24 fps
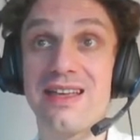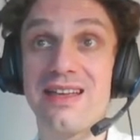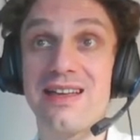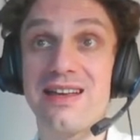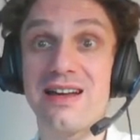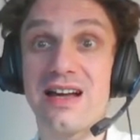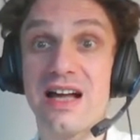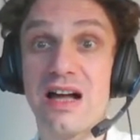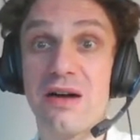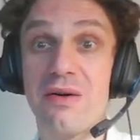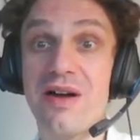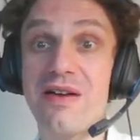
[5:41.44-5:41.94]

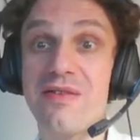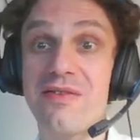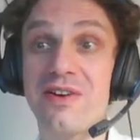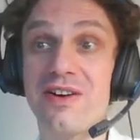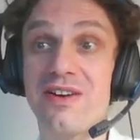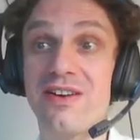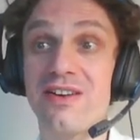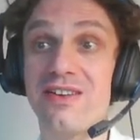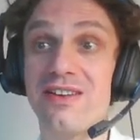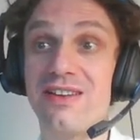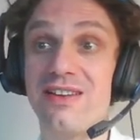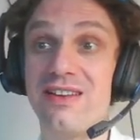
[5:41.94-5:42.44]

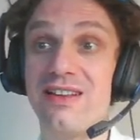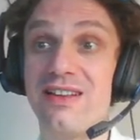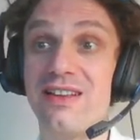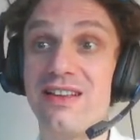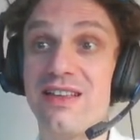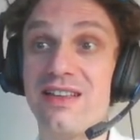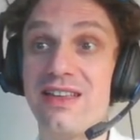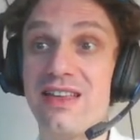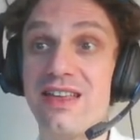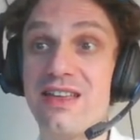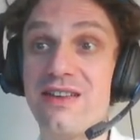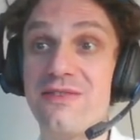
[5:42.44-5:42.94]
However,
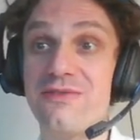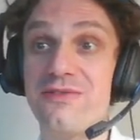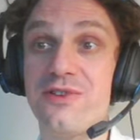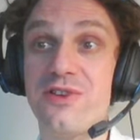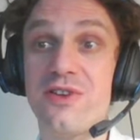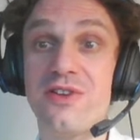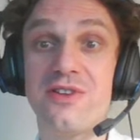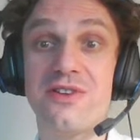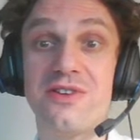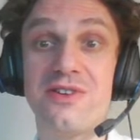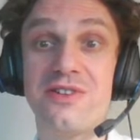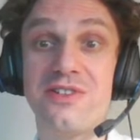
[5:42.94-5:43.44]
if you
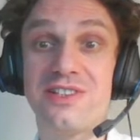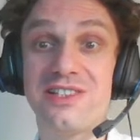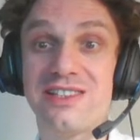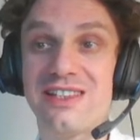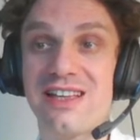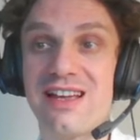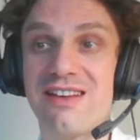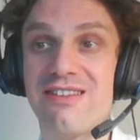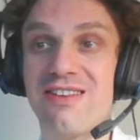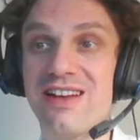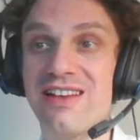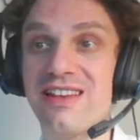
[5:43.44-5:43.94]
use
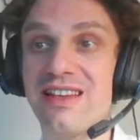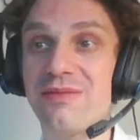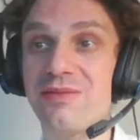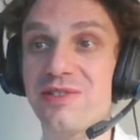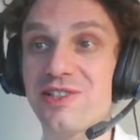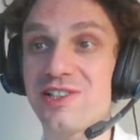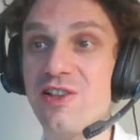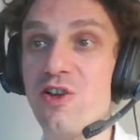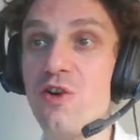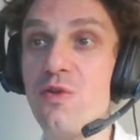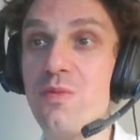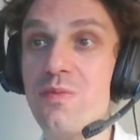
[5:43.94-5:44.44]
a random
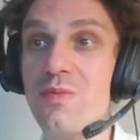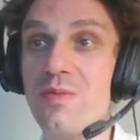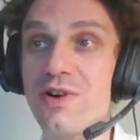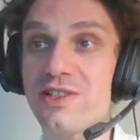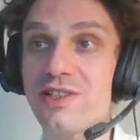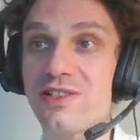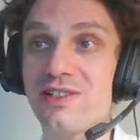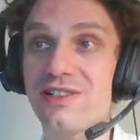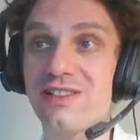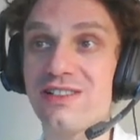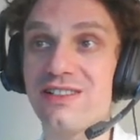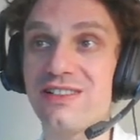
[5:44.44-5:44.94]
slope
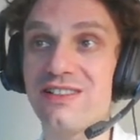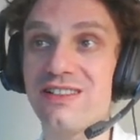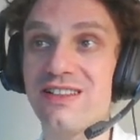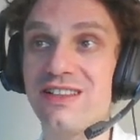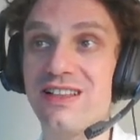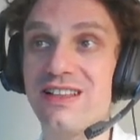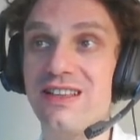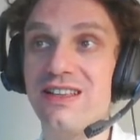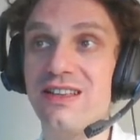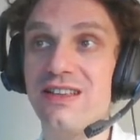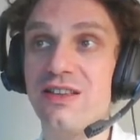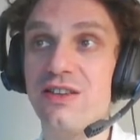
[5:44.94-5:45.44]
model,
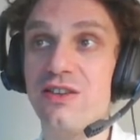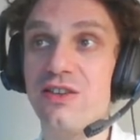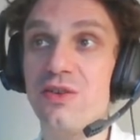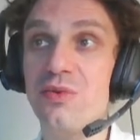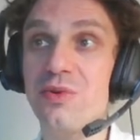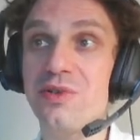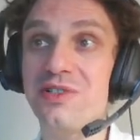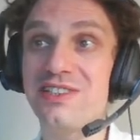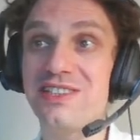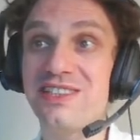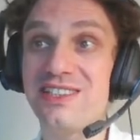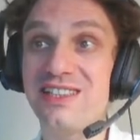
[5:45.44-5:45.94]
you
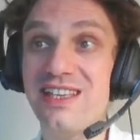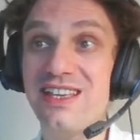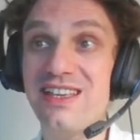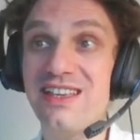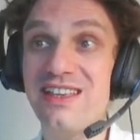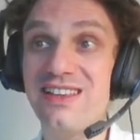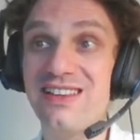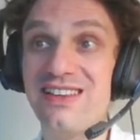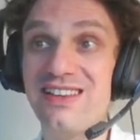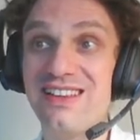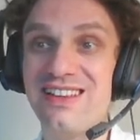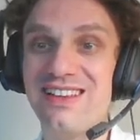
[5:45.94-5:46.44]
will
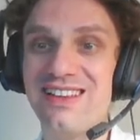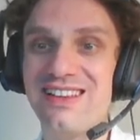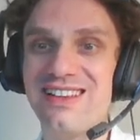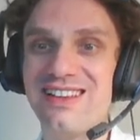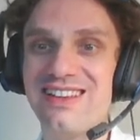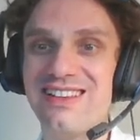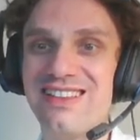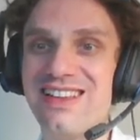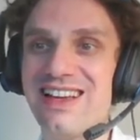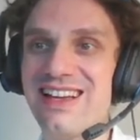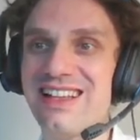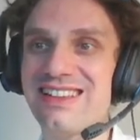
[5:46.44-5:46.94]
see
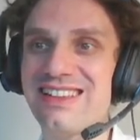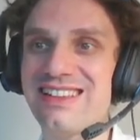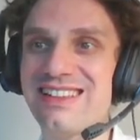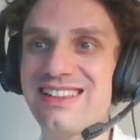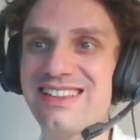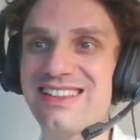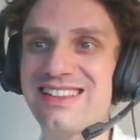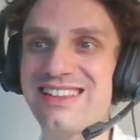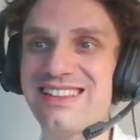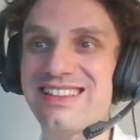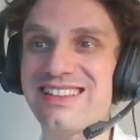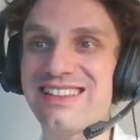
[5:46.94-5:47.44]
that
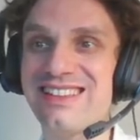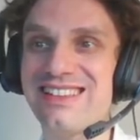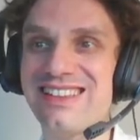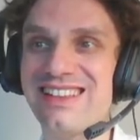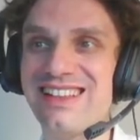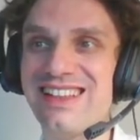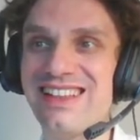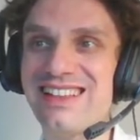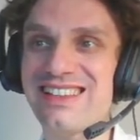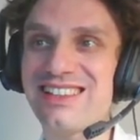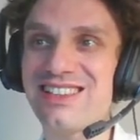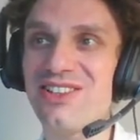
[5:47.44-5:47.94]

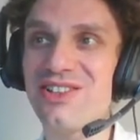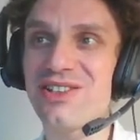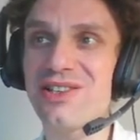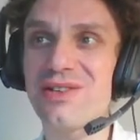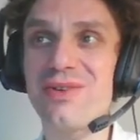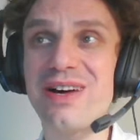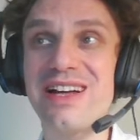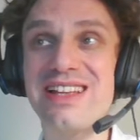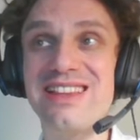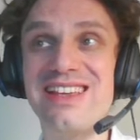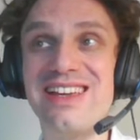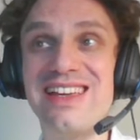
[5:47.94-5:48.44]
it's not
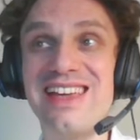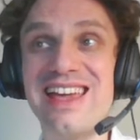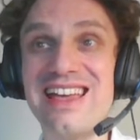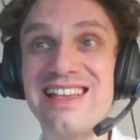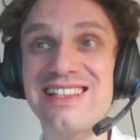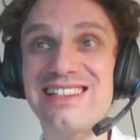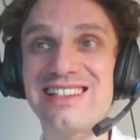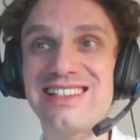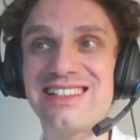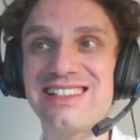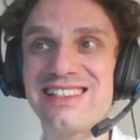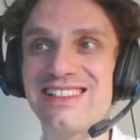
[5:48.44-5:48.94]
quite the
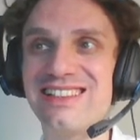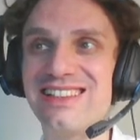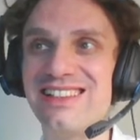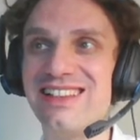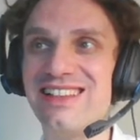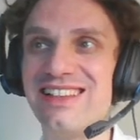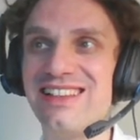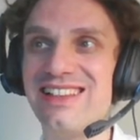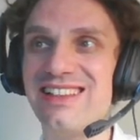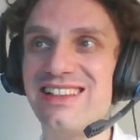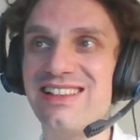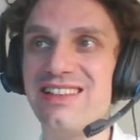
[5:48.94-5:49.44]
case.
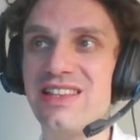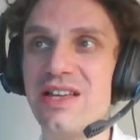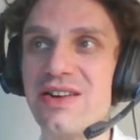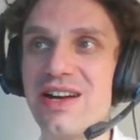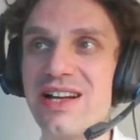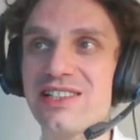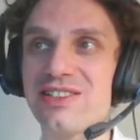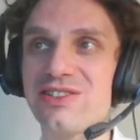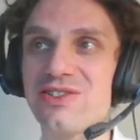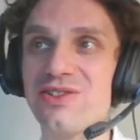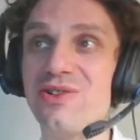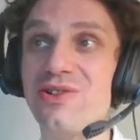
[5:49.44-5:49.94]
There
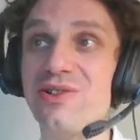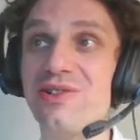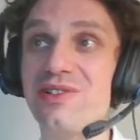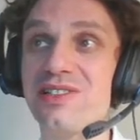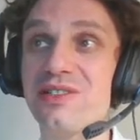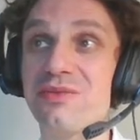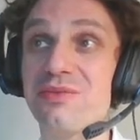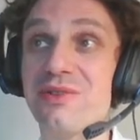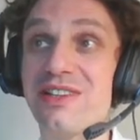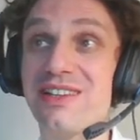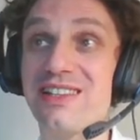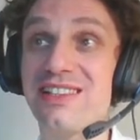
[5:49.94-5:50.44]
are
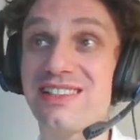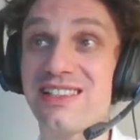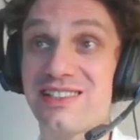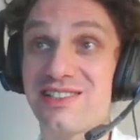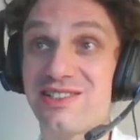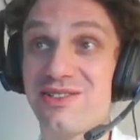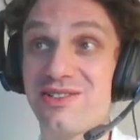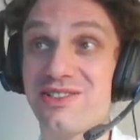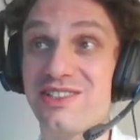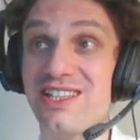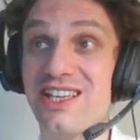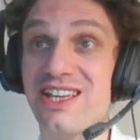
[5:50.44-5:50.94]
schools where this
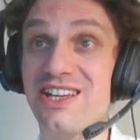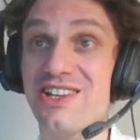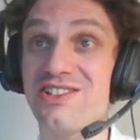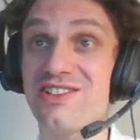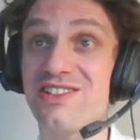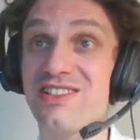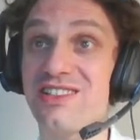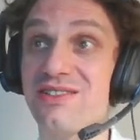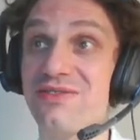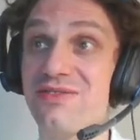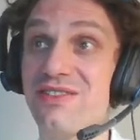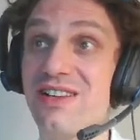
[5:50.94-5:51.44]
association
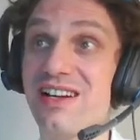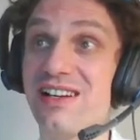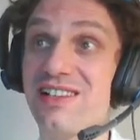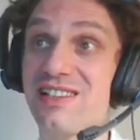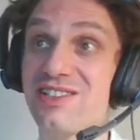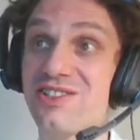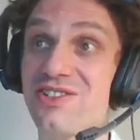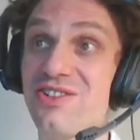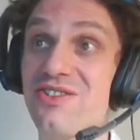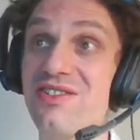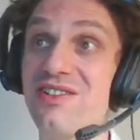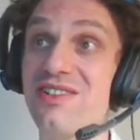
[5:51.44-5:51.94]
is fairly
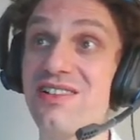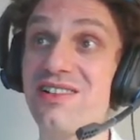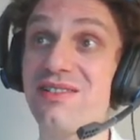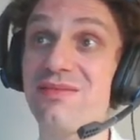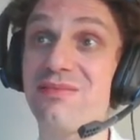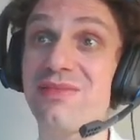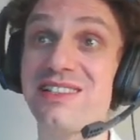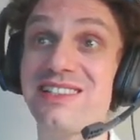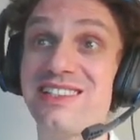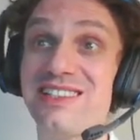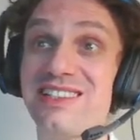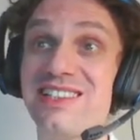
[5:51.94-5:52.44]
strong,
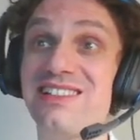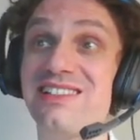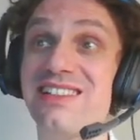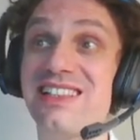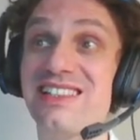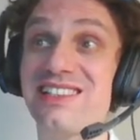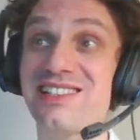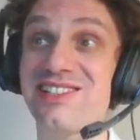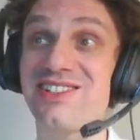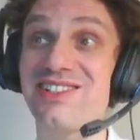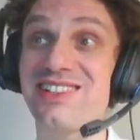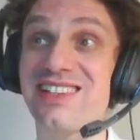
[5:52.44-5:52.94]
but still
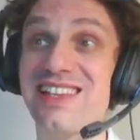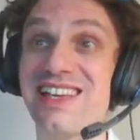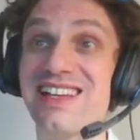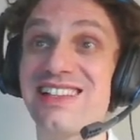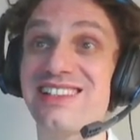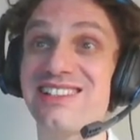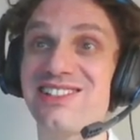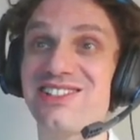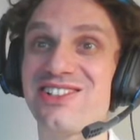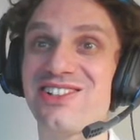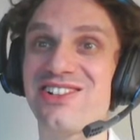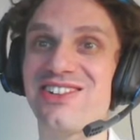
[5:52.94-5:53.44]
it's not
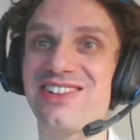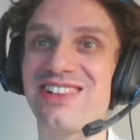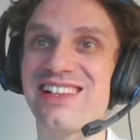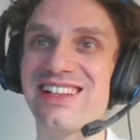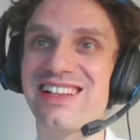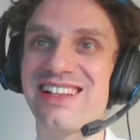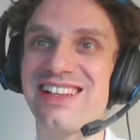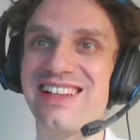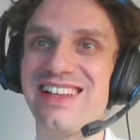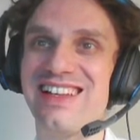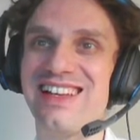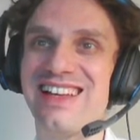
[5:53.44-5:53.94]
as strong
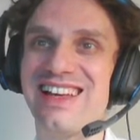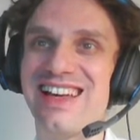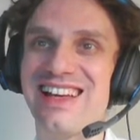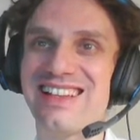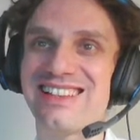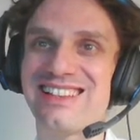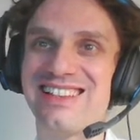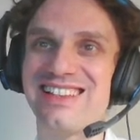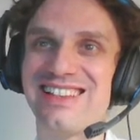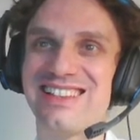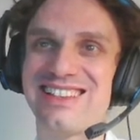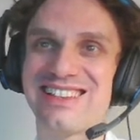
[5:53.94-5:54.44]

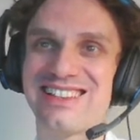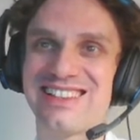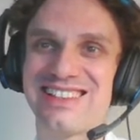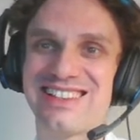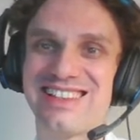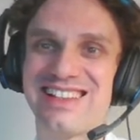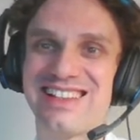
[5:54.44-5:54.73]
as this